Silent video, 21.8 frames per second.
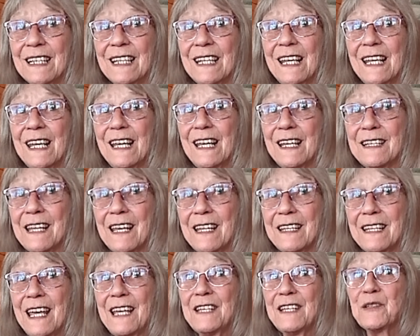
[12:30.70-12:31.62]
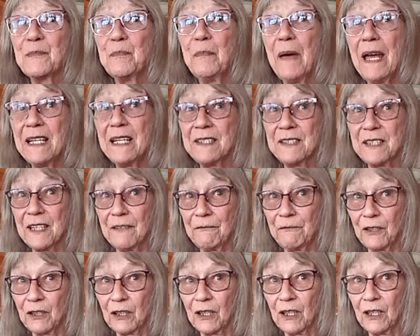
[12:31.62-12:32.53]
it, it, it's been
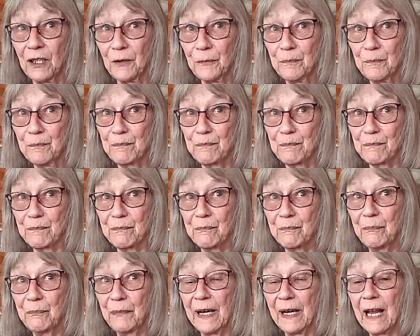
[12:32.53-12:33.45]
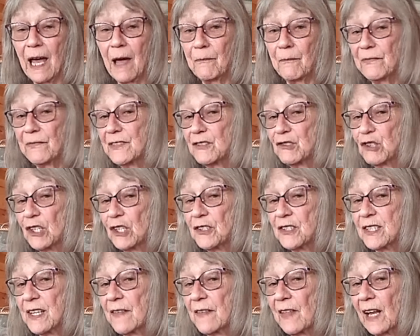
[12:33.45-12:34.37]
difficult, but I'm just
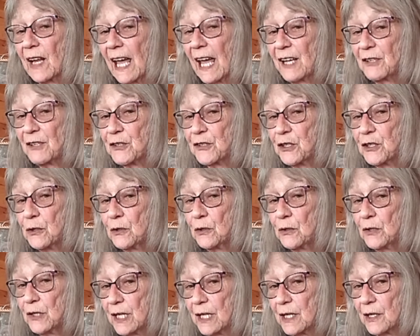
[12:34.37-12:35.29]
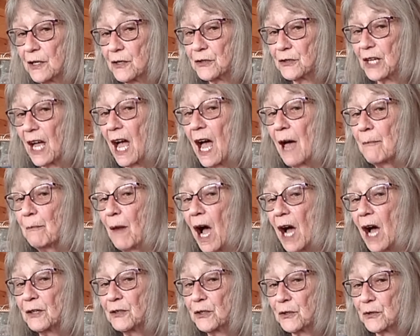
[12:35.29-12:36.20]
in the last two years, I'm
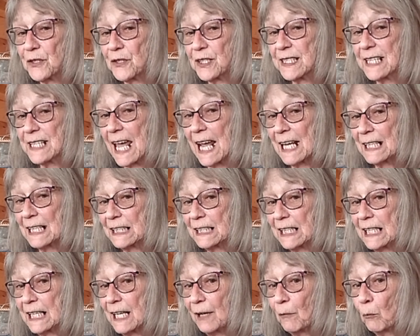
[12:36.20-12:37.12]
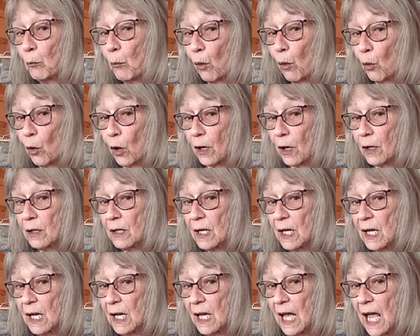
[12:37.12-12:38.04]
understanding it more.
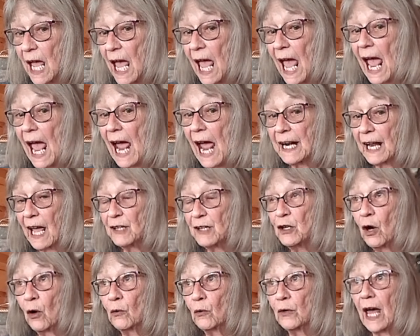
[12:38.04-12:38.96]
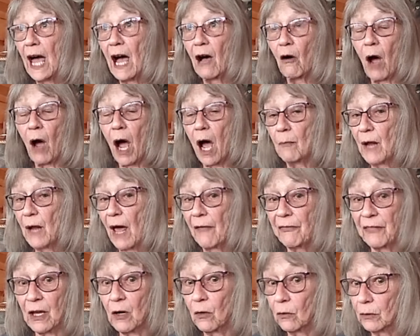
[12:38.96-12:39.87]
And I know now I'm not
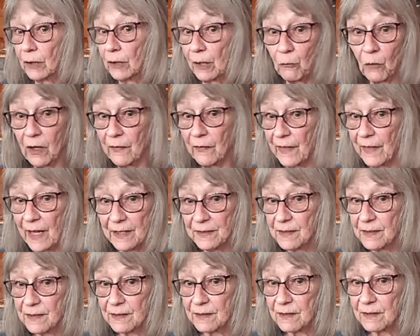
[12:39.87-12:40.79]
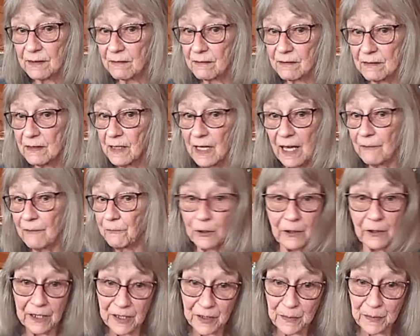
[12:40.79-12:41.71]
the only one that's ever
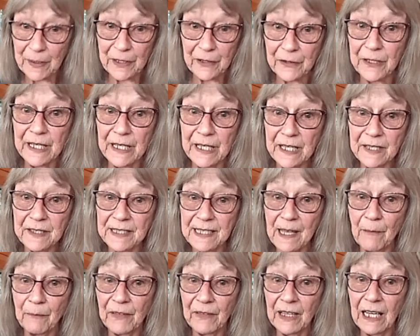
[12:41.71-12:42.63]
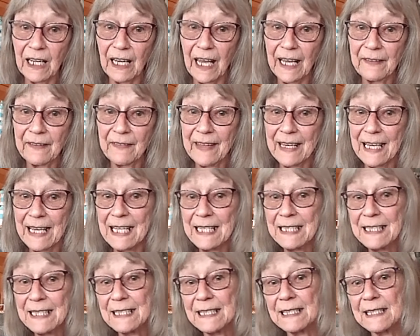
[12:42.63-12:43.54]
experienced something like
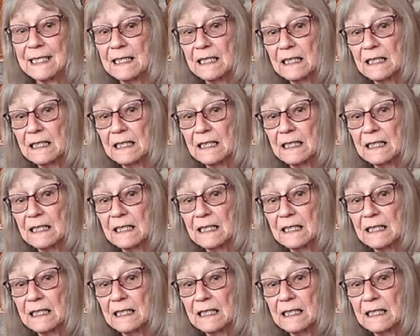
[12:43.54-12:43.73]
this.